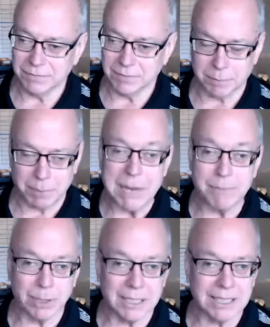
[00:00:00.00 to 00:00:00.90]
the
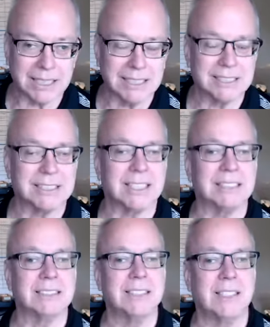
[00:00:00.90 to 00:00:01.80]
people in the
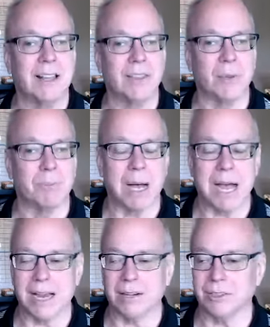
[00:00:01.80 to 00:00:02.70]
listing, the
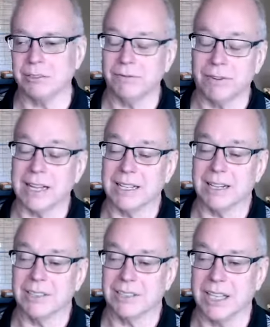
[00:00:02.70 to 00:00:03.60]
buyers, and frankly,
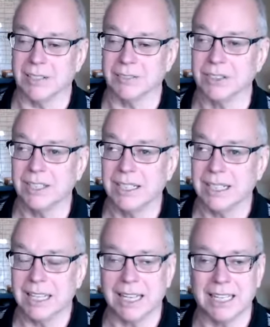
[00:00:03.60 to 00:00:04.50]
ourselves.
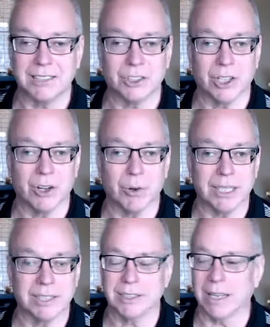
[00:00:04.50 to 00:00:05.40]
And so
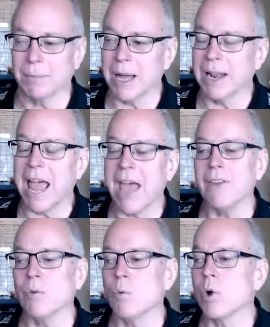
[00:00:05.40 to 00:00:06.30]
it's about
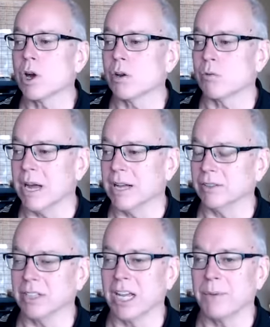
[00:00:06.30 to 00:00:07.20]
having
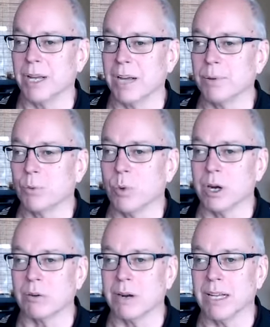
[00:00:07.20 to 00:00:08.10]
workarounds and coming up with
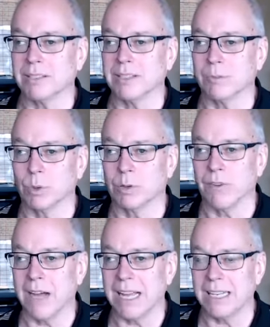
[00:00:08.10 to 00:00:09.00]
workarounds that we're
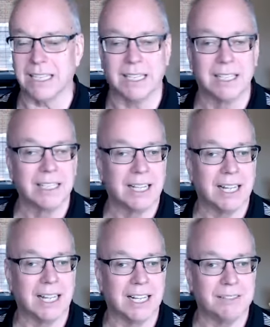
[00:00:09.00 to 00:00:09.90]
finding.
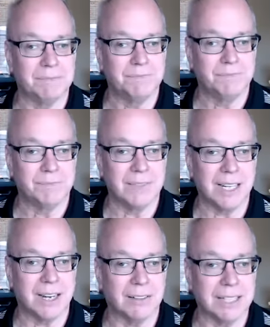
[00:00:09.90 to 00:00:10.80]
Um, you
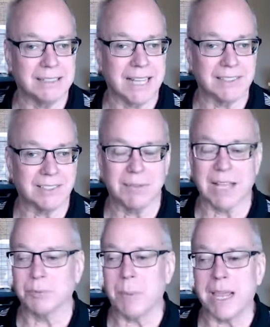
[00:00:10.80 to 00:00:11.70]
know, that's
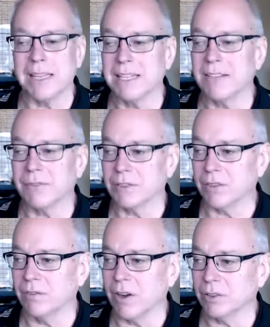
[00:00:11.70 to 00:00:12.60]
that's making the difference
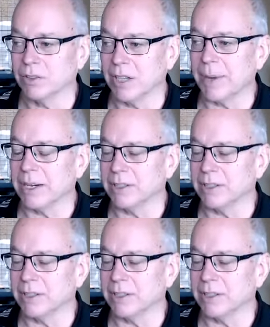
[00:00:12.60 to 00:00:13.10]
for folks. How about